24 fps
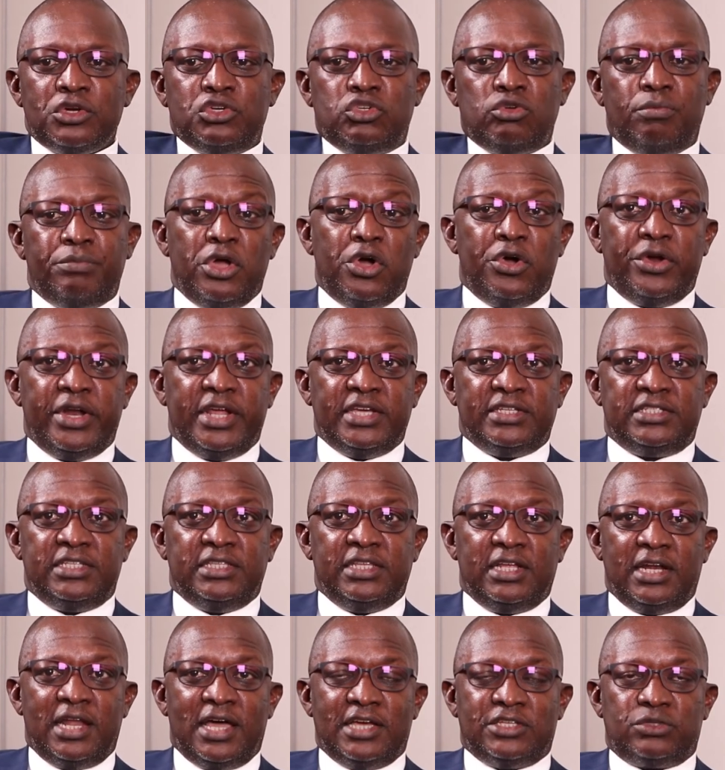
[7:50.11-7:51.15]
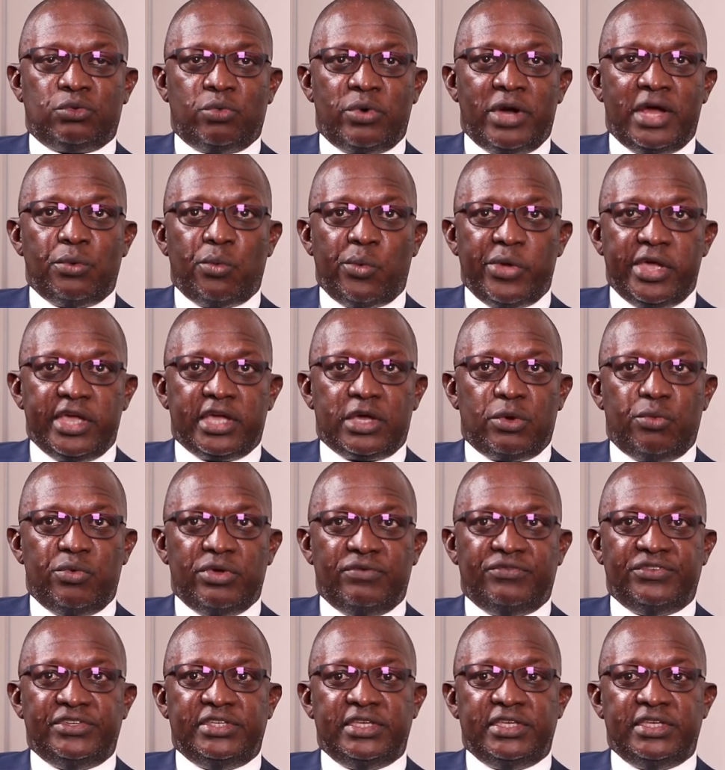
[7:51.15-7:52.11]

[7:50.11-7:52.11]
to be honest, in the last one week, we've